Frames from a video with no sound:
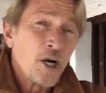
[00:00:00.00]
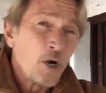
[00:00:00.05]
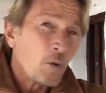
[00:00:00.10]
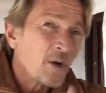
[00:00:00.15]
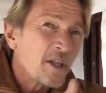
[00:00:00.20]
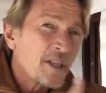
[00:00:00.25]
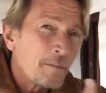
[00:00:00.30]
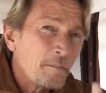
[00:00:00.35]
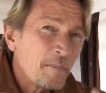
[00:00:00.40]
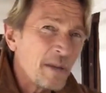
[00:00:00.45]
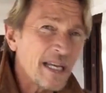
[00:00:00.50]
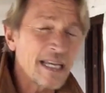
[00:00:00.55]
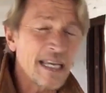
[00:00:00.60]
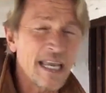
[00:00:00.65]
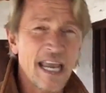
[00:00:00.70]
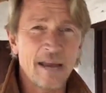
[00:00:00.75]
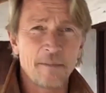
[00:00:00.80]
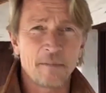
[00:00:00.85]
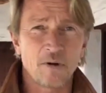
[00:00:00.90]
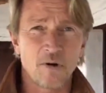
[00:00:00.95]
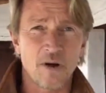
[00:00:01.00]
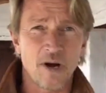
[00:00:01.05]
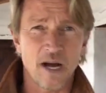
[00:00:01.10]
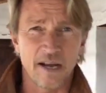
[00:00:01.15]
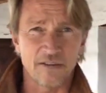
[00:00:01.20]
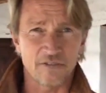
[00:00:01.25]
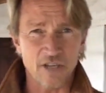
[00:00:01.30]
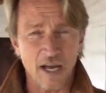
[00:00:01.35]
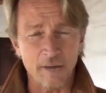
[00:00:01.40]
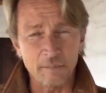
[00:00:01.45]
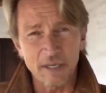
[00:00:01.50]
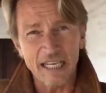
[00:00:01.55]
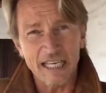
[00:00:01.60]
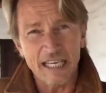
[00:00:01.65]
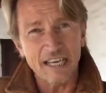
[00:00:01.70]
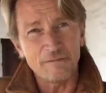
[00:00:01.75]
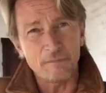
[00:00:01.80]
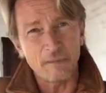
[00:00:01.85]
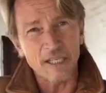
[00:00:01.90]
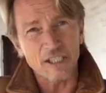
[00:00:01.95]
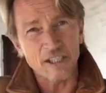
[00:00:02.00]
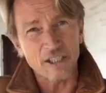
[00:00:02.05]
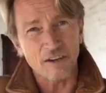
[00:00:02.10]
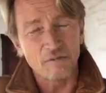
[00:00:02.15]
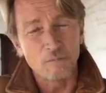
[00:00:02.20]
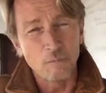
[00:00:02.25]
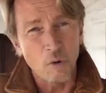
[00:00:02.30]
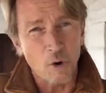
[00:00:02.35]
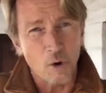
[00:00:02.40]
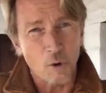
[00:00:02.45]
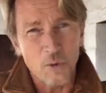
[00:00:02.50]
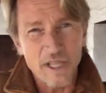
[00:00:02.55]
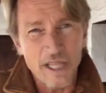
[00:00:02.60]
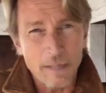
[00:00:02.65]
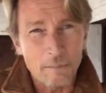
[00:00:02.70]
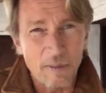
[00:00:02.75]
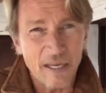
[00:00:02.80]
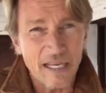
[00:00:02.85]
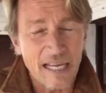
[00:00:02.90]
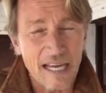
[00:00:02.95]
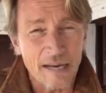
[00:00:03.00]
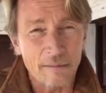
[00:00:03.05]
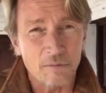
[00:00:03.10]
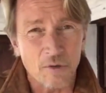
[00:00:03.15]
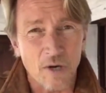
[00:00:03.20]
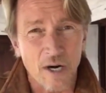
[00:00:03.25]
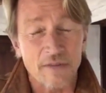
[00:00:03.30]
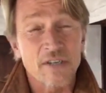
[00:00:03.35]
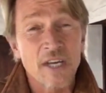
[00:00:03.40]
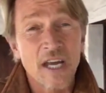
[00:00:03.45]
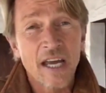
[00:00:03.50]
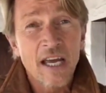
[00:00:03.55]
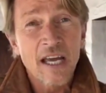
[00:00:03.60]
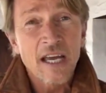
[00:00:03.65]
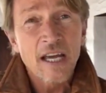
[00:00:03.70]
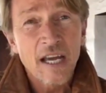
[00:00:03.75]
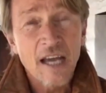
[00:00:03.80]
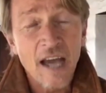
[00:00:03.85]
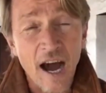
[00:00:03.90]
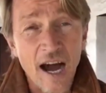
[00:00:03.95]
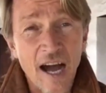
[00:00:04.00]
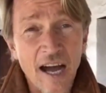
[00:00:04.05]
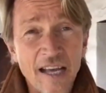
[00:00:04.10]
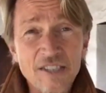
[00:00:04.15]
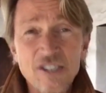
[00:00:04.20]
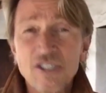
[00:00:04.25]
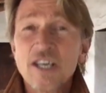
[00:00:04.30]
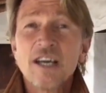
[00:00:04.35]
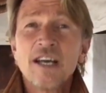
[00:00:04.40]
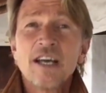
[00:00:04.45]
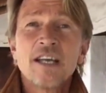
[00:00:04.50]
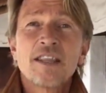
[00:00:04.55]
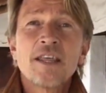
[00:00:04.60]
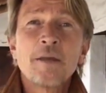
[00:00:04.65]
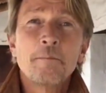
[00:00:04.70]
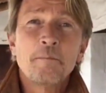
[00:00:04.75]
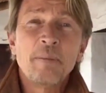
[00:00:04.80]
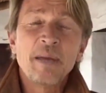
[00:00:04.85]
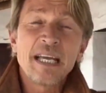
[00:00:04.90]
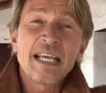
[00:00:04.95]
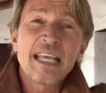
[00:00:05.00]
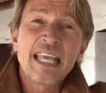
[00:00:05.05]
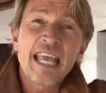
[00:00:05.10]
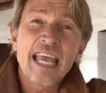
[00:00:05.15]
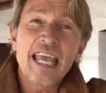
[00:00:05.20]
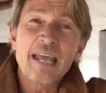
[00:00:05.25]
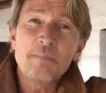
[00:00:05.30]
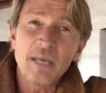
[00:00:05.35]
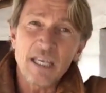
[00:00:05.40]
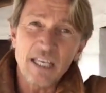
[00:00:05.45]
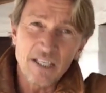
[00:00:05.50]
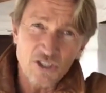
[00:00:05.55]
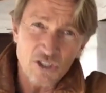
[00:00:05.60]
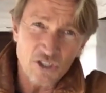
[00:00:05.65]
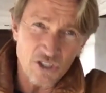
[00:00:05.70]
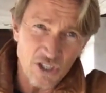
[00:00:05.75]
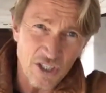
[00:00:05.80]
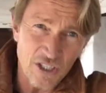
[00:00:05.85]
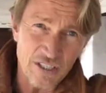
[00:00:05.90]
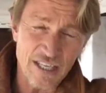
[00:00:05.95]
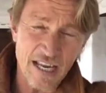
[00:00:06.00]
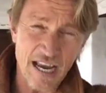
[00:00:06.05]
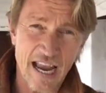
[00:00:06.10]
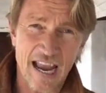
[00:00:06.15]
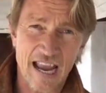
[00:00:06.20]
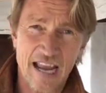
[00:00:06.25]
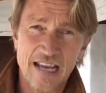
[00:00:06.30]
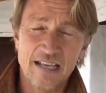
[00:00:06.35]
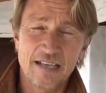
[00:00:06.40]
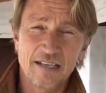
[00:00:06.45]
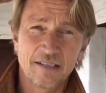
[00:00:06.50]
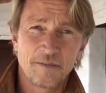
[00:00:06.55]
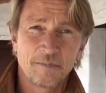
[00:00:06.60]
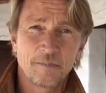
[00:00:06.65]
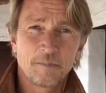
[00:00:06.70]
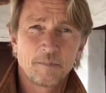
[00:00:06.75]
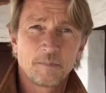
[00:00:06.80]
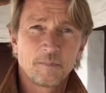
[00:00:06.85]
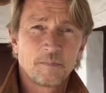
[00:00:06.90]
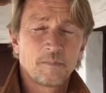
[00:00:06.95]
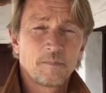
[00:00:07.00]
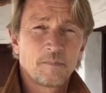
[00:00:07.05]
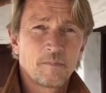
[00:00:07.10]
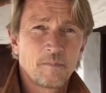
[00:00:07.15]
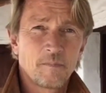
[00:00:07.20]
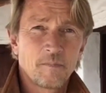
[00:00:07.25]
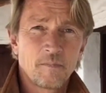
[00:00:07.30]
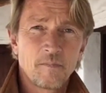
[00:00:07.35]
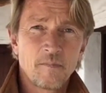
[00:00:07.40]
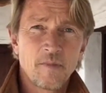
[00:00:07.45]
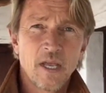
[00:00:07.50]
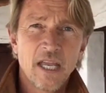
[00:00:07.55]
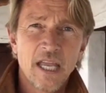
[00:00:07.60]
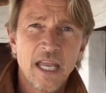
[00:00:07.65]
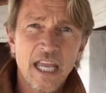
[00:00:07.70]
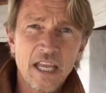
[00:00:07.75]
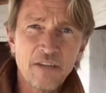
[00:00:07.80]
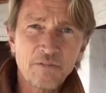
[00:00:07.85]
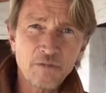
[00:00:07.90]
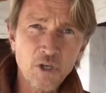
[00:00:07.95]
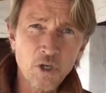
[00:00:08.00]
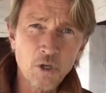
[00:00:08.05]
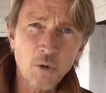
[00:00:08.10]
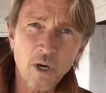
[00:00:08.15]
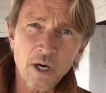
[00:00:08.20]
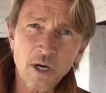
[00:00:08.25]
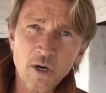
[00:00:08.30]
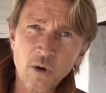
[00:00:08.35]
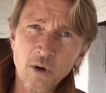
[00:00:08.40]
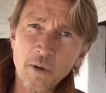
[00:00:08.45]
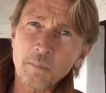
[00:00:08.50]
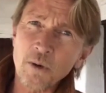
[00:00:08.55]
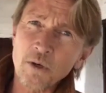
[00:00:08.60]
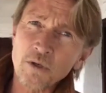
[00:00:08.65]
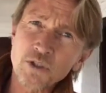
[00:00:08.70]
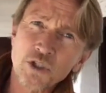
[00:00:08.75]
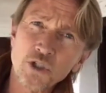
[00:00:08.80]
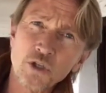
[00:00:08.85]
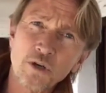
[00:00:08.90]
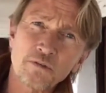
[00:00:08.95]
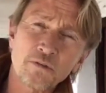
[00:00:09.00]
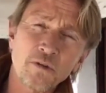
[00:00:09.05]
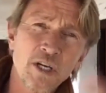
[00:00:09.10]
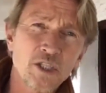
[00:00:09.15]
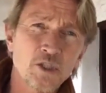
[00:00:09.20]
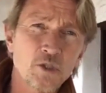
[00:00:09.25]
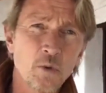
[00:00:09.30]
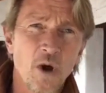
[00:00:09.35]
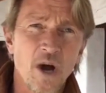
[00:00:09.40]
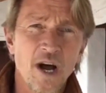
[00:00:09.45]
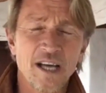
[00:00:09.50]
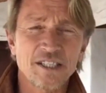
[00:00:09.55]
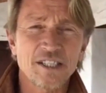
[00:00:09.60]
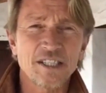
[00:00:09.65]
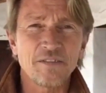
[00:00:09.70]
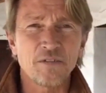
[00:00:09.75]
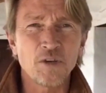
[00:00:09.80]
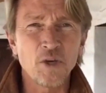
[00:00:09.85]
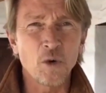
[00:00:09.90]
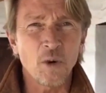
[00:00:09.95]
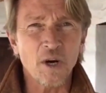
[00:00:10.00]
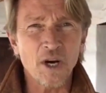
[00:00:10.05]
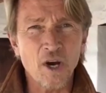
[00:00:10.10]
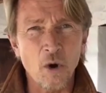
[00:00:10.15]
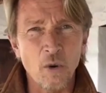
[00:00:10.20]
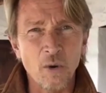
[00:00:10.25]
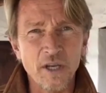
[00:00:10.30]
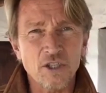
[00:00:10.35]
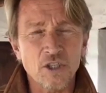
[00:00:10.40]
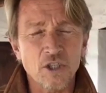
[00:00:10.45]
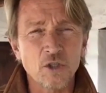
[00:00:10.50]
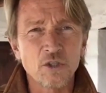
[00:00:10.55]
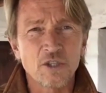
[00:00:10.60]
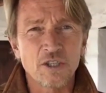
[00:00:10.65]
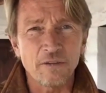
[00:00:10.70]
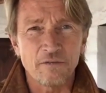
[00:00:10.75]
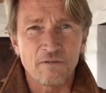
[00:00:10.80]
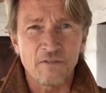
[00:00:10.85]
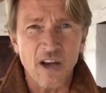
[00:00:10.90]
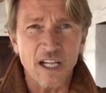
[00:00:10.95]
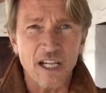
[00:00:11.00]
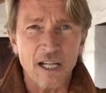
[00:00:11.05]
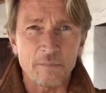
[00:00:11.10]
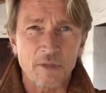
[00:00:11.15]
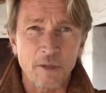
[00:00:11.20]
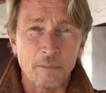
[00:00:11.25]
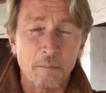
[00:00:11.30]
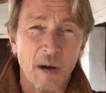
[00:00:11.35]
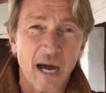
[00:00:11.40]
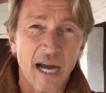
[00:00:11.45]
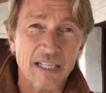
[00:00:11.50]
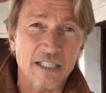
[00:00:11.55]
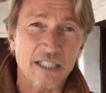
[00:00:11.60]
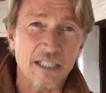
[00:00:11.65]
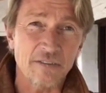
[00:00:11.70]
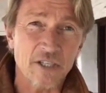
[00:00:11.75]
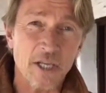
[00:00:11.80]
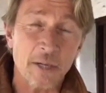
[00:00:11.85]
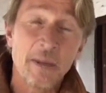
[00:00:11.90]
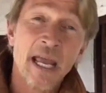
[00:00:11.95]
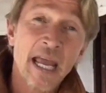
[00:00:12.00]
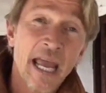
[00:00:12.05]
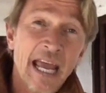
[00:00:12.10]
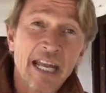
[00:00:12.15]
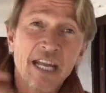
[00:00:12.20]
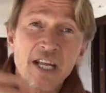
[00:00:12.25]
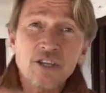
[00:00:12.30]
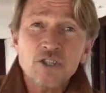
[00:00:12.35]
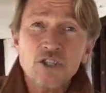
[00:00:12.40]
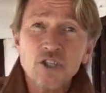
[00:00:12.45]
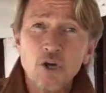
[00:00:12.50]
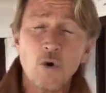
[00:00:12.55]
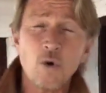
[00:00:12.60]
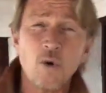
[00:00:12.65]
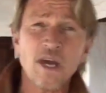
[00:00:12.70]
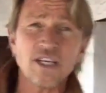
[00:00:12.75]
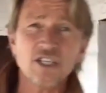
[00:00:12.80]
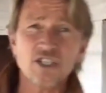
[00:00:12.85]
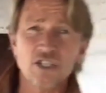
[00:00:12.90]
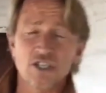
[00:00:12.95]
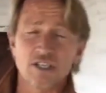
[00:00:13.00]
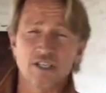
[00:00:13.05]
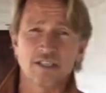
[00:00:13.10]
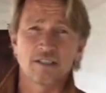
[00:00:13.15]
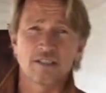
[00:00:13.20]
when the big game arrives. I'm going to give myself more when the big game arrives. Guys, the big game is today. If you are going, bonjour Francois, if you are going to develop the mindset of a champion, and here's a question.